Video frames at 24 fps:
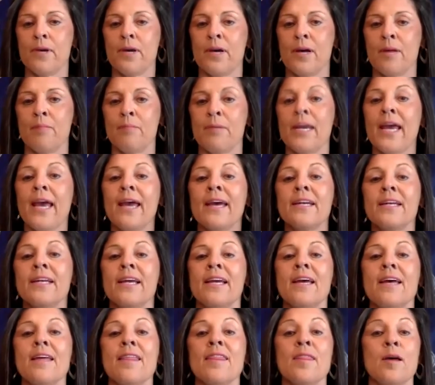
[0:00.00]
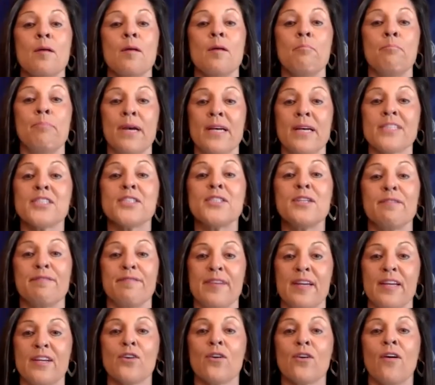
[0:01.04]
began to get the best
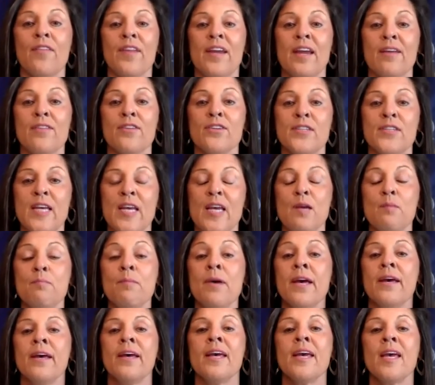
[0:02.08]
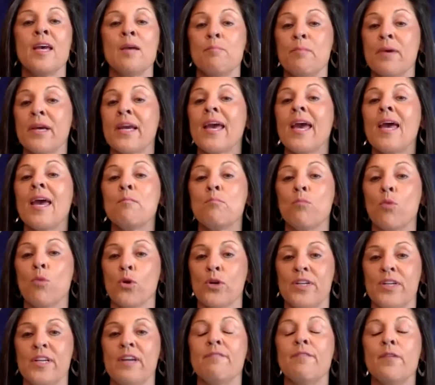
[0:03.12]
defender on the other team, it became more
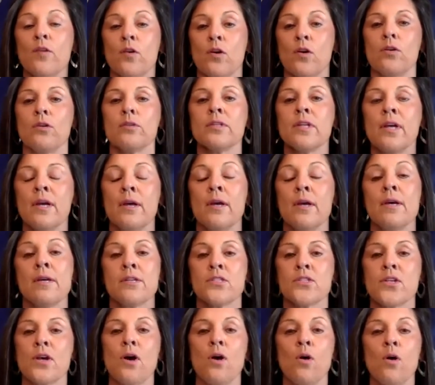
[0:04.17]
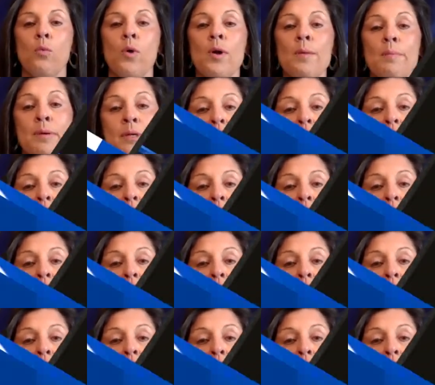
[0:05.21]
difficult. So we put